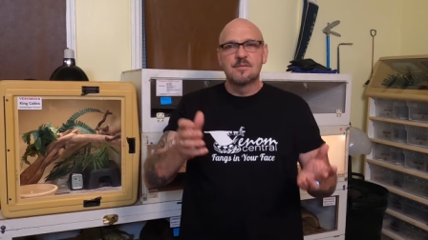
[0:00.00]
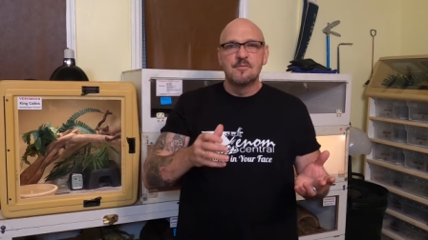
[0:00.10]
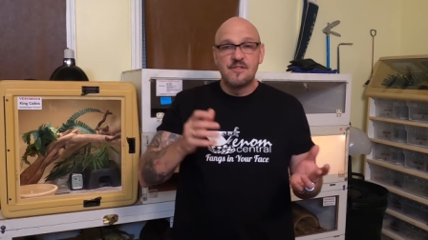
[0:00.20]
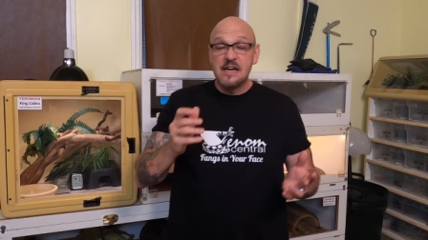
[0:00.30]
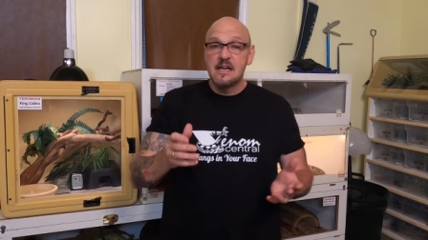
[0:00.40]
did
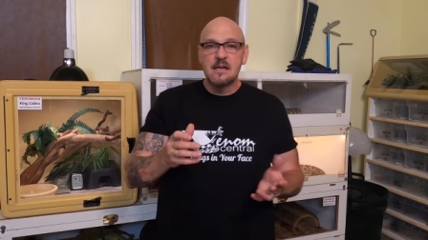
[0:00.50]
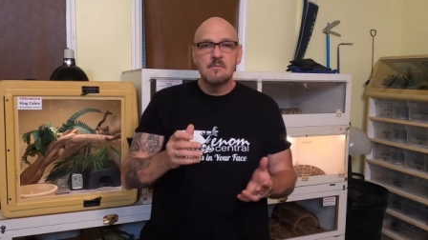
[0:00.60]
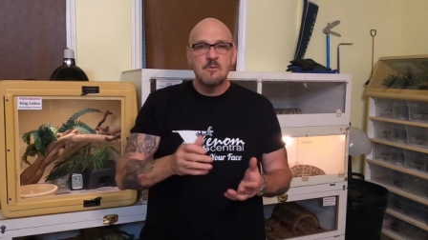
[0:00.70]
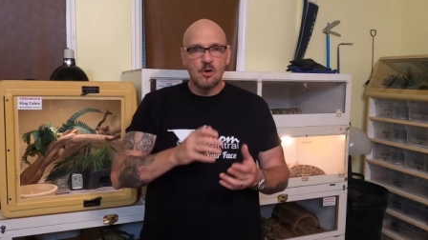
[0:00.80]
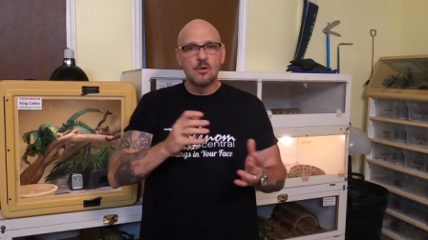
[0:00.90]
some
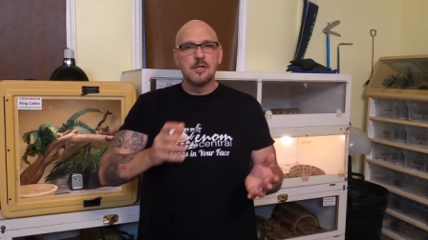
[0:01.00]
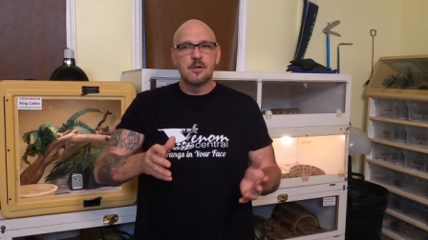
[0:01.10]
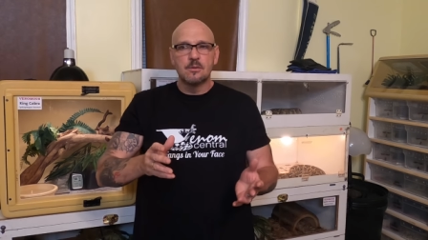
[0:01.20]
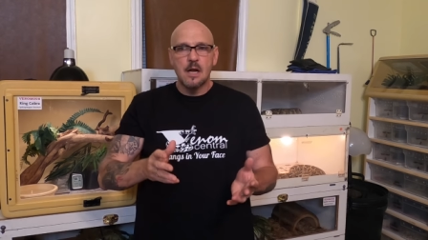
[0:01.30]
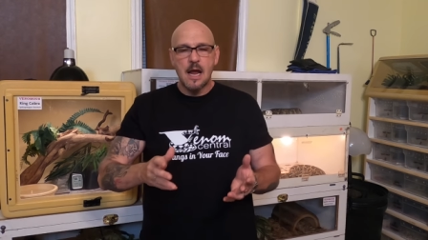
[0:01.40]
feeding
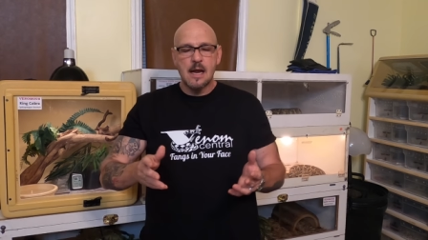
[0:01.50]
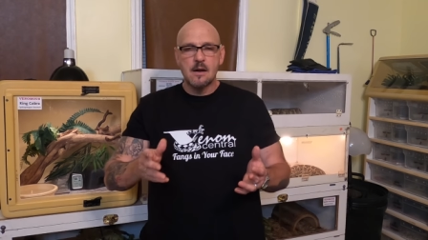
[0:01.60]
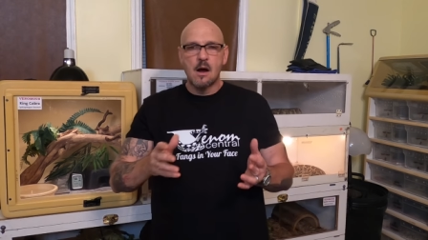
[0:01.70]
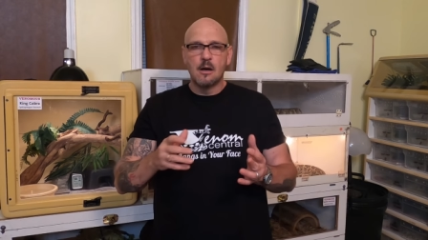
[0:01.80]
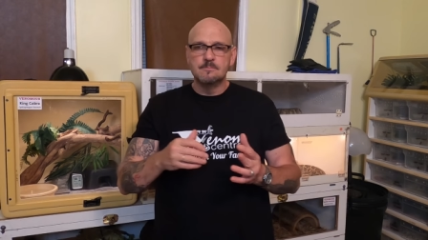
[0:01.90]
earlier,
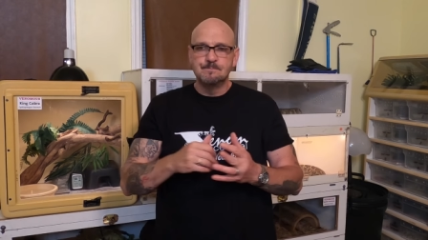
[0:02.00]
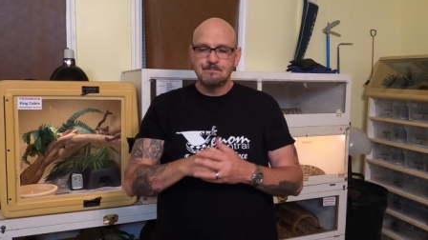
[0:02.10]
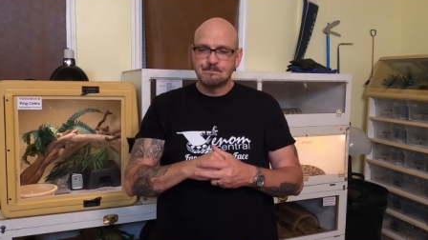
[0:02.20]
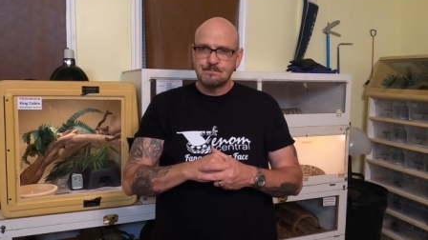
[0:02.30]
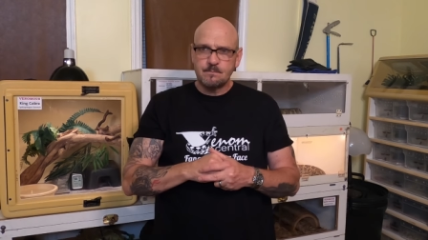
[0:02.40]
and
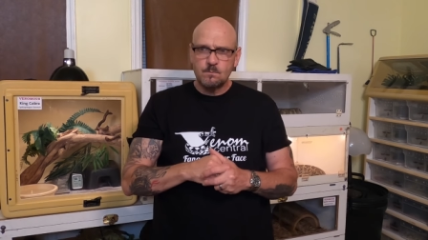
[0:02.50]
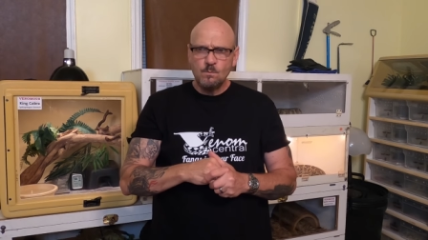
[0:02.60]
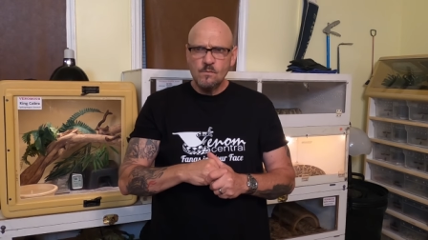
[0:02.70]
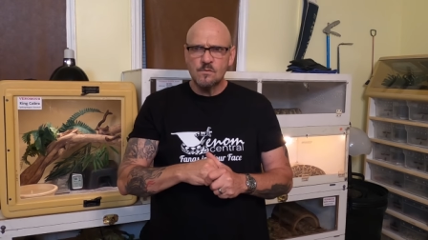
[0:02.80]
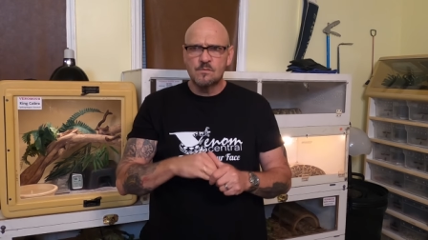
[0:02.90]
um,
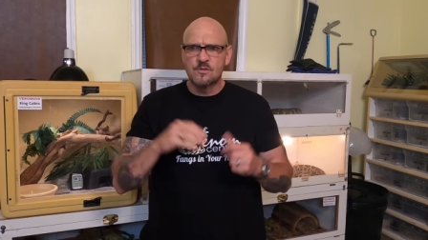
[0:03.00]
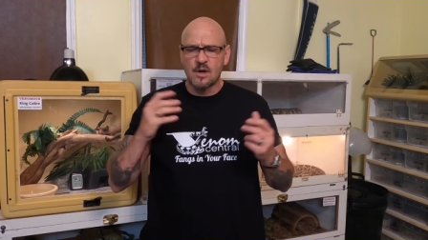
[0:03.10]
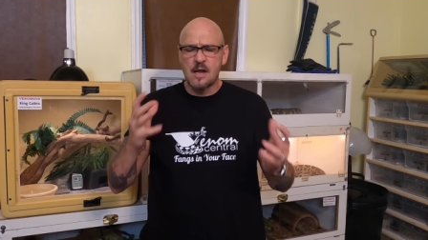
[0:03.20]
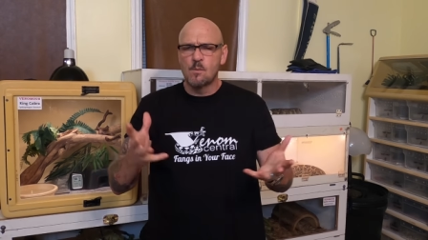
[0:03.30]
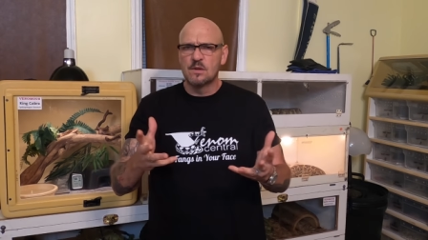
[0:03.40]

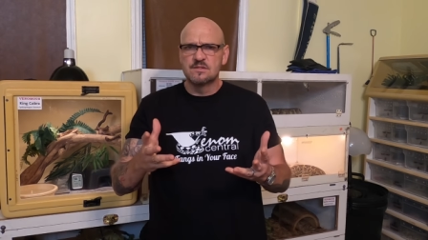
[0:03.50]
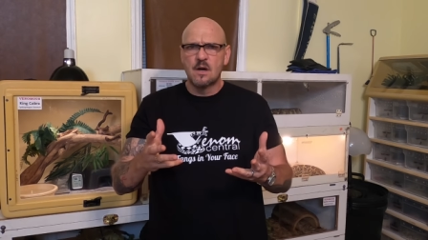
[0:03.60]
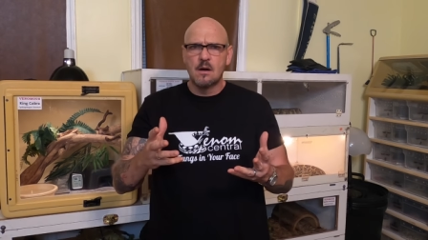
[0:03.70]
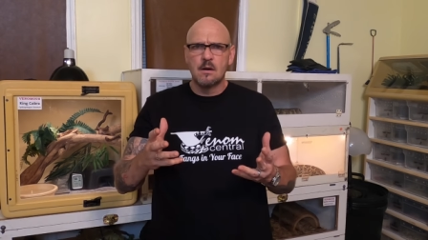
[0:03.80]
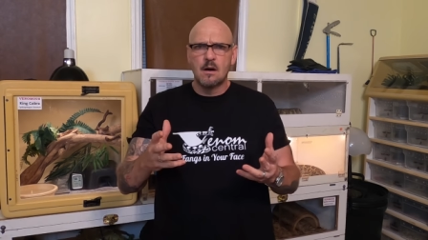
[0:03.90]
tonight was
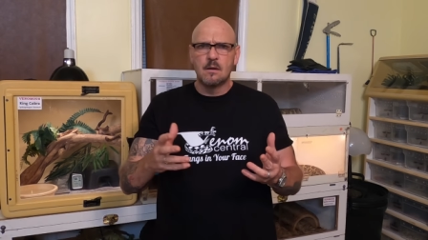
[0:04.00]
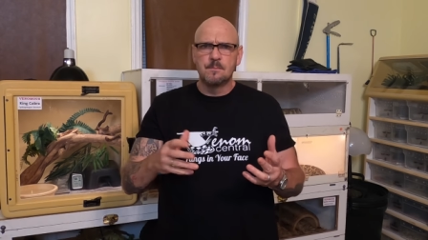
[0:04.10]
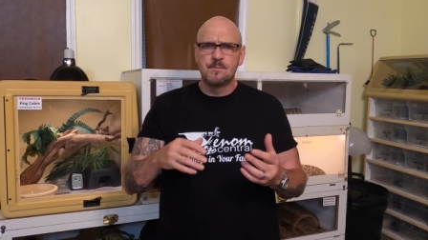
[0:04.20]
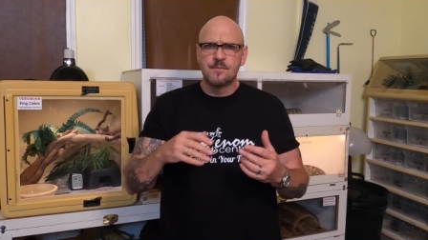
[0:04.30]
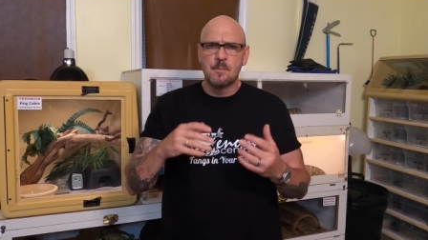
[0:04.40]
uh,
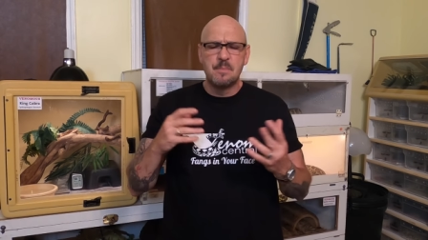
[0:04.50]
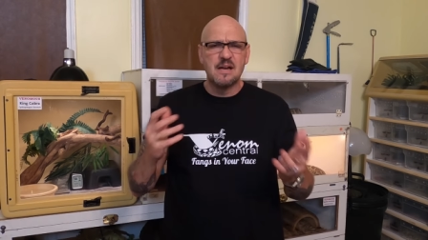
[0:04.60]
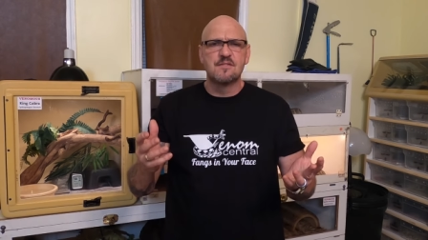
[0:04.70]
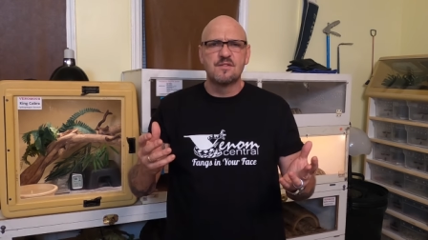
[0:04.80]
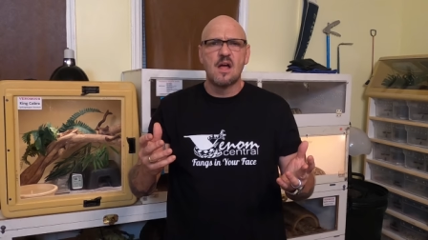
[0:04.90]
uh the
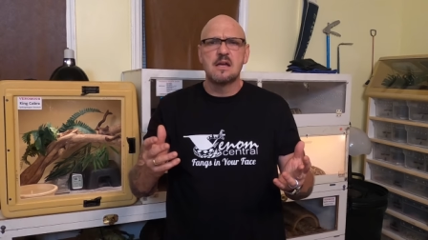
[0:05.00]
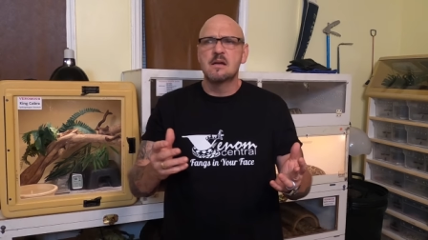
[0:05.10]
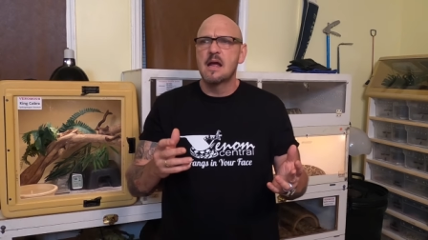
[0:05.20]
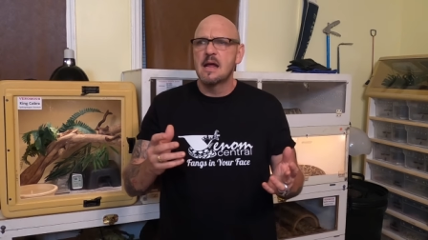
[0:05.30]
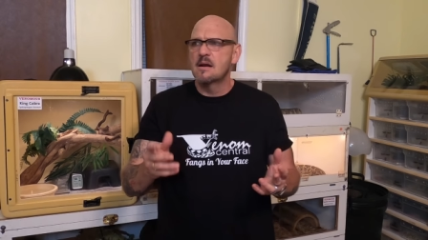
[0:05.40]
Bitis
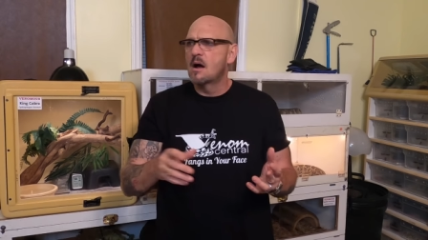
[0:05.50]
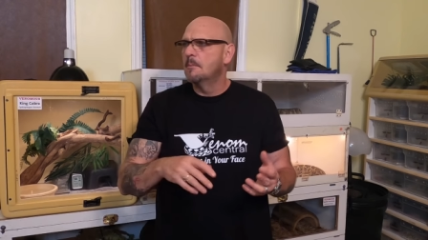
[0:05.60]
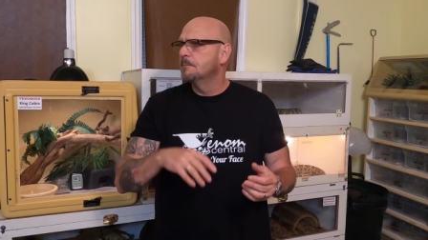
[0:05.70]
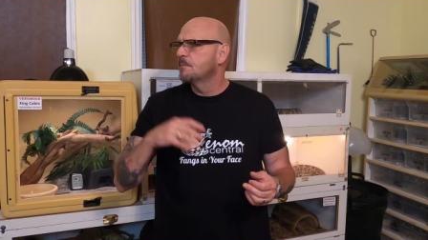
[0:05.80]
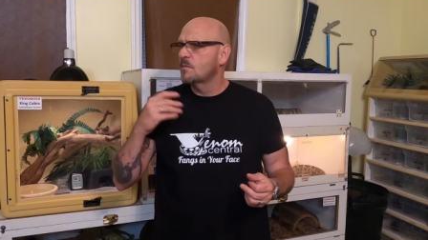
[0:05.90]
night, and
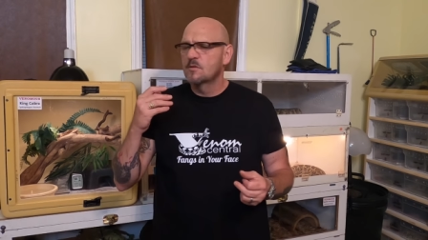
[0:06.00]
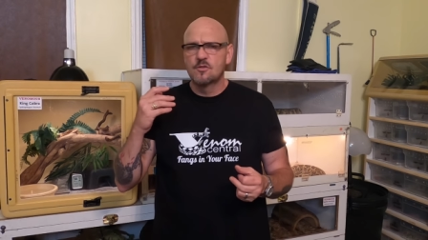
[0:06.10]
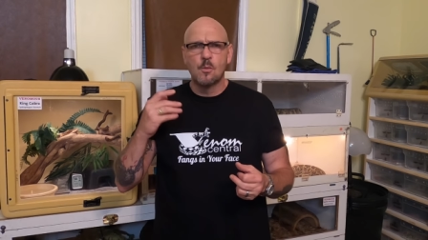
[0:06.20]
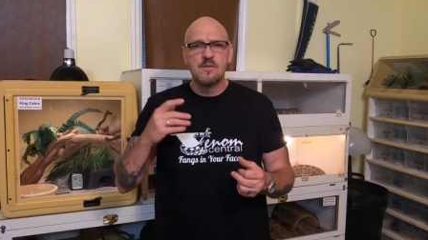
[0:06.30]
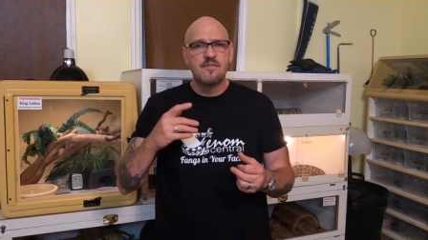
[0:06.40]
um,
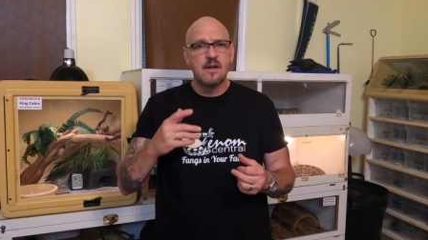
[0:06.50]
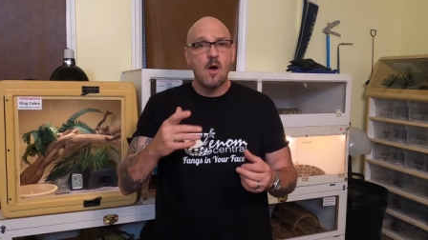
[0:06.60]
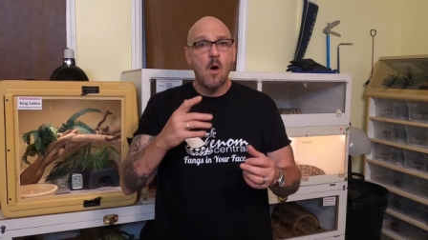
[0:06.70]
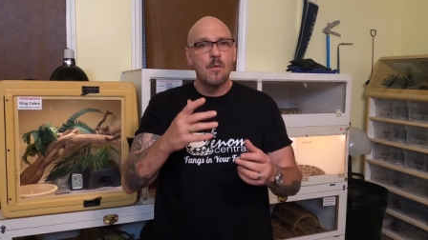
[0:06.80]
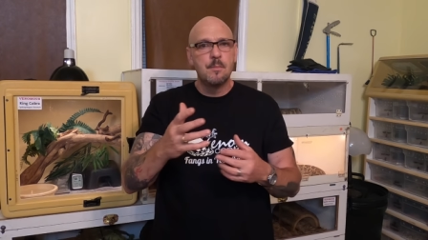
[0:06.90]
so we
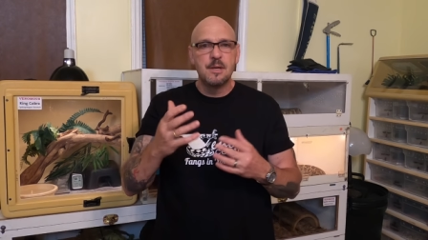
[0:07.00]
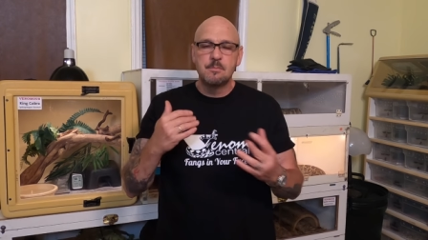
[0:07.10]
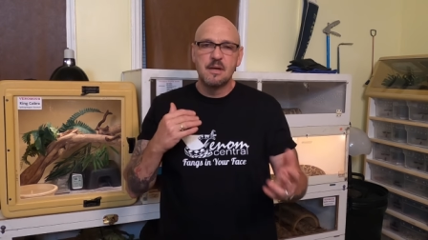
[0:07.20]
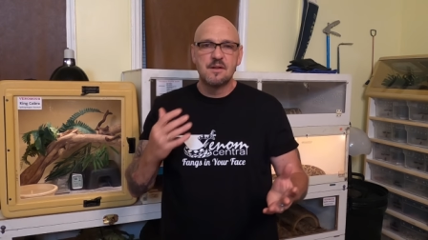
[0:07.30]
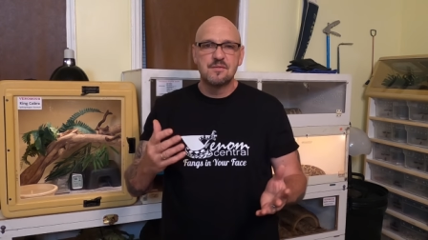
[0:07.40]
fed all the
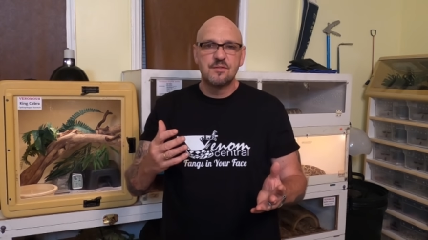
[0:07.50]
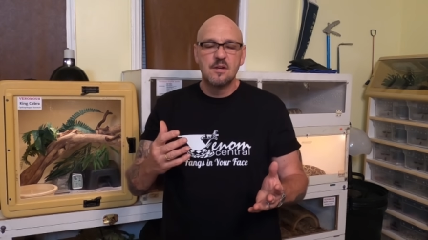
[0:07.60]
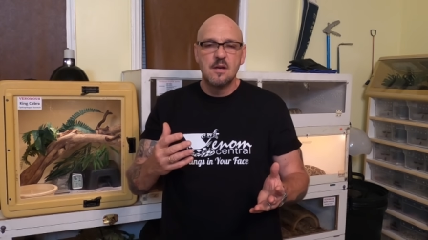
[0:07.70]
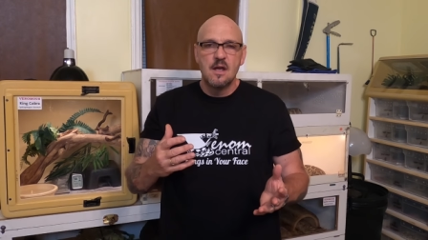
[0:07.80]
big Bitis.